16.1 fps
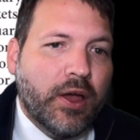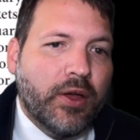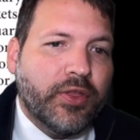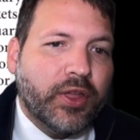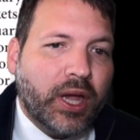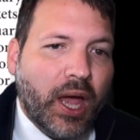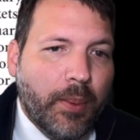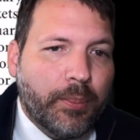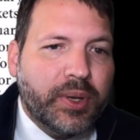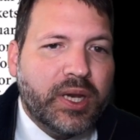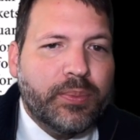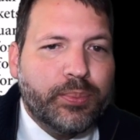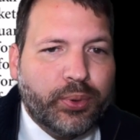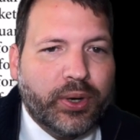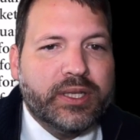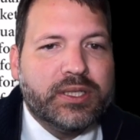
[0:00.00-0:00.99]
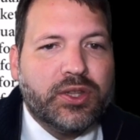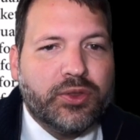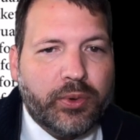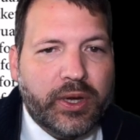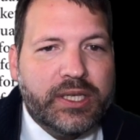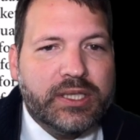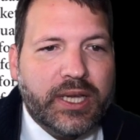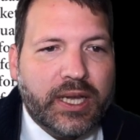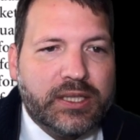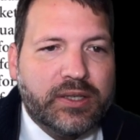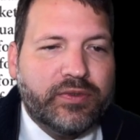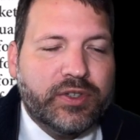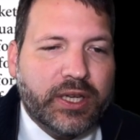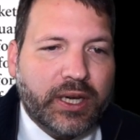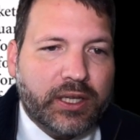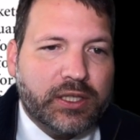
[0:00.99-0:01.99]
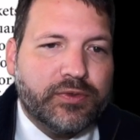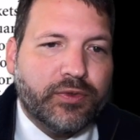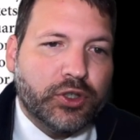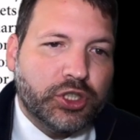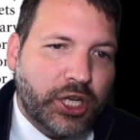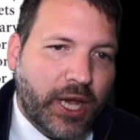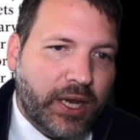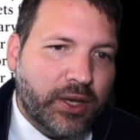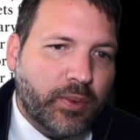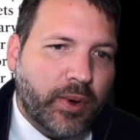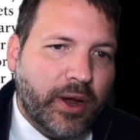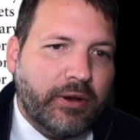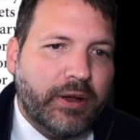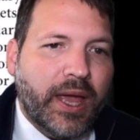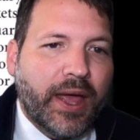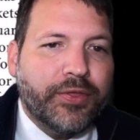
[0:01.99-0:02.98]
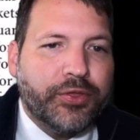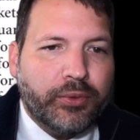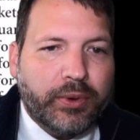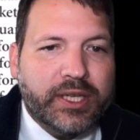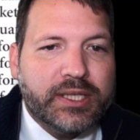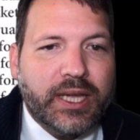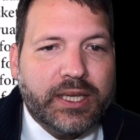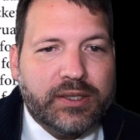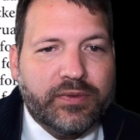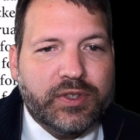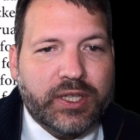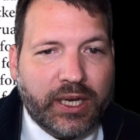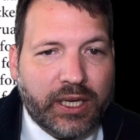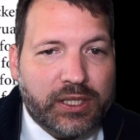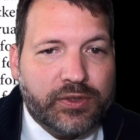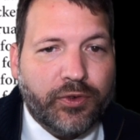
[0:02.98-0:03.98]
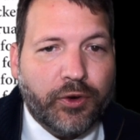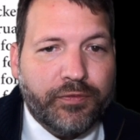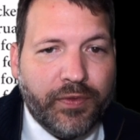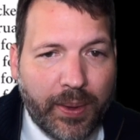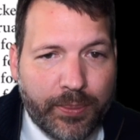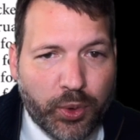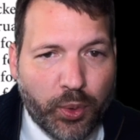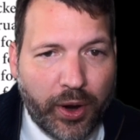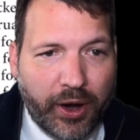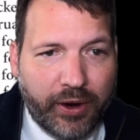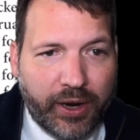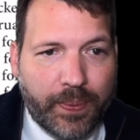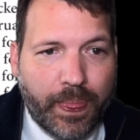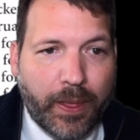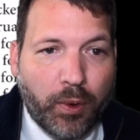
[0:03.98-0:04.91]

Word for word: The company prints three sets of tickets for January and three sets of tickets for February,